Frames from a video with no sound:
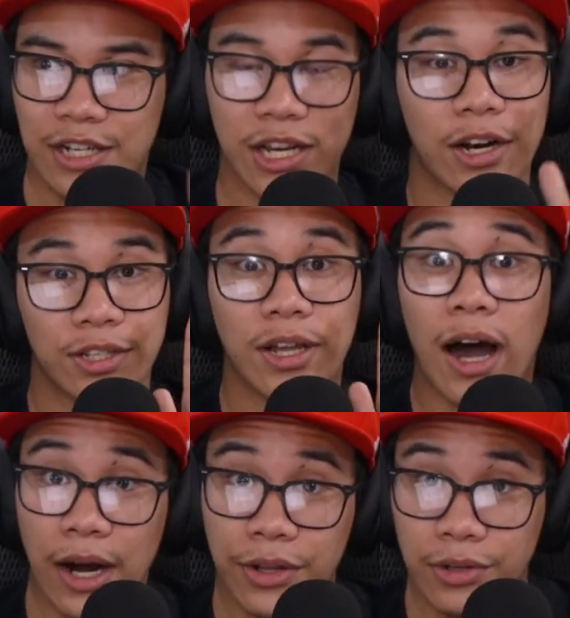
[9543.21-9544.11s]
Shout out to the
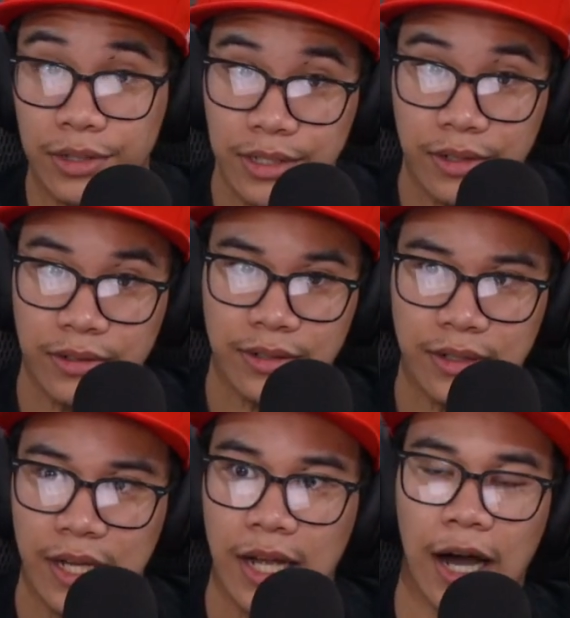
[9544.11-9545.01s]
audio
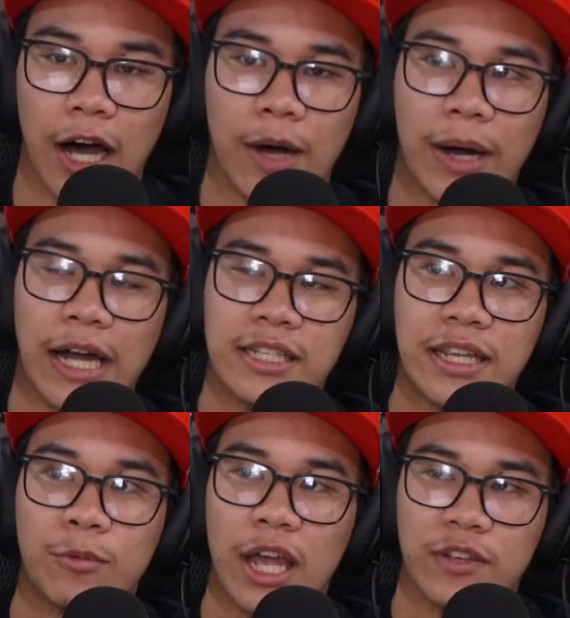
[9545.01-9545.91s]
listeners. I
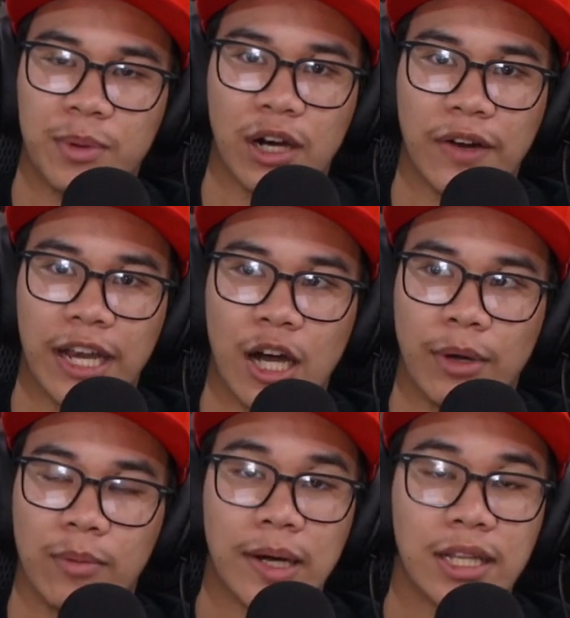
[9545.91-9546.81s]
say we have a Spotify now,
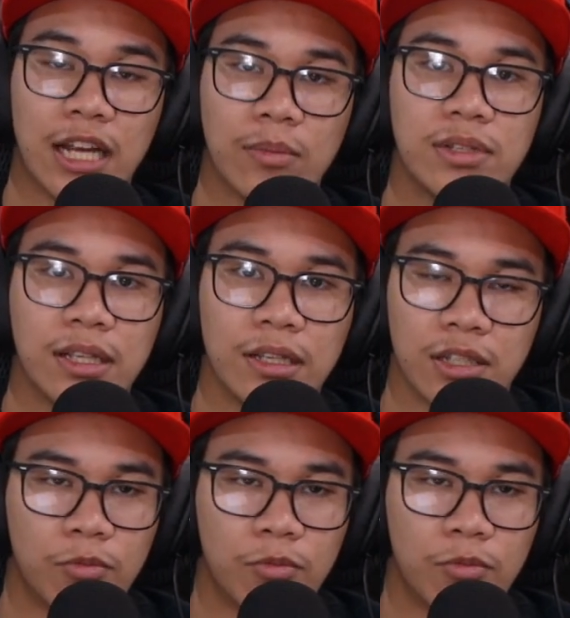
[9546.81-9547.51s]
but by the time you see this,